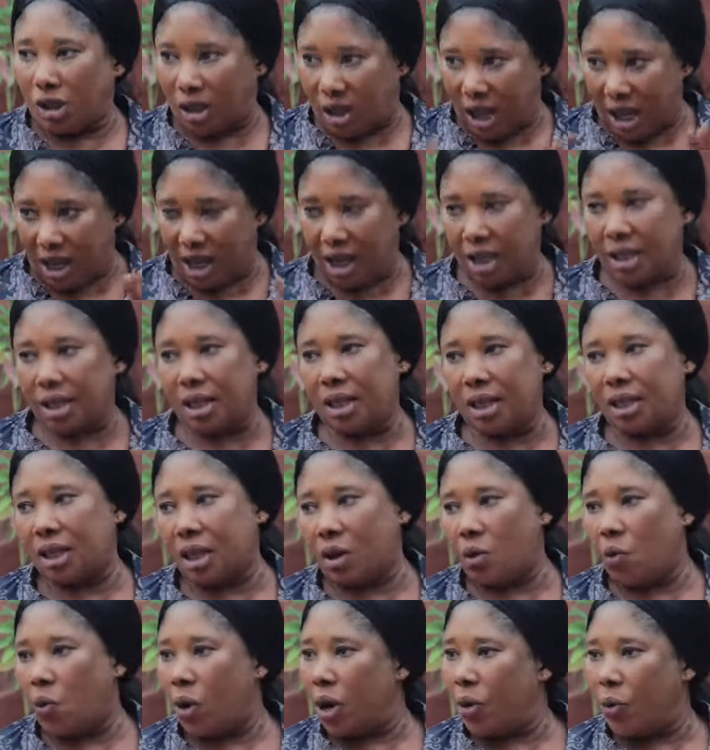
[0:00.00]
Just take it
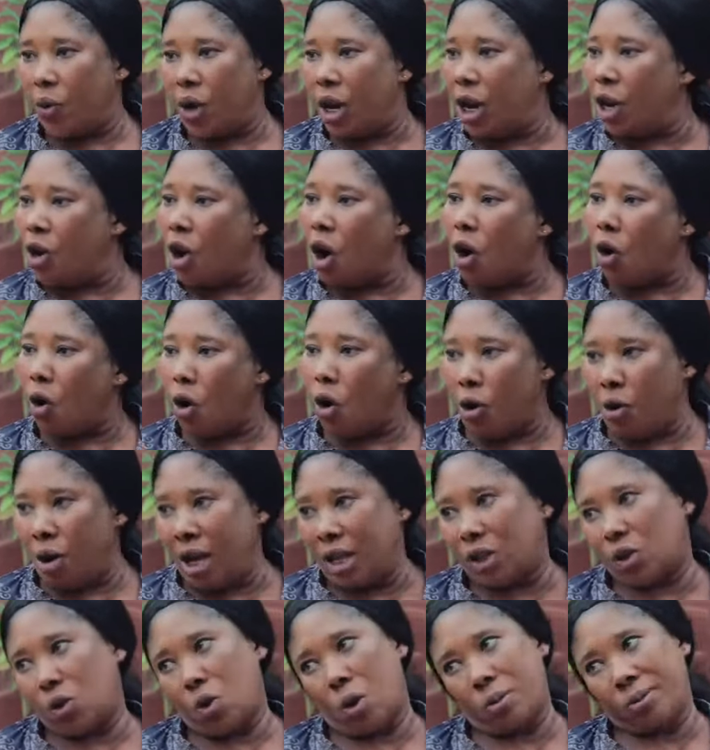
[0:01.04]
easy. We did not call
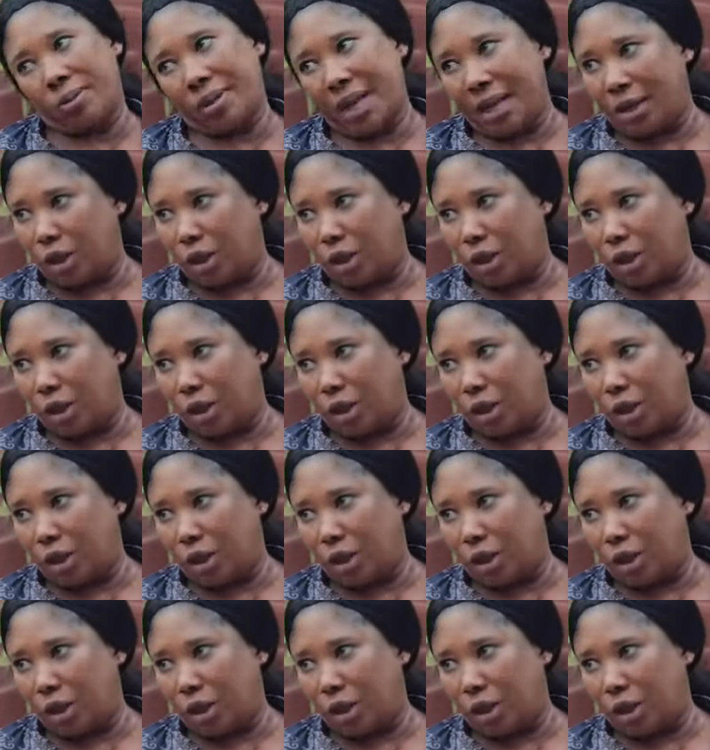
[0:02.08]
you here to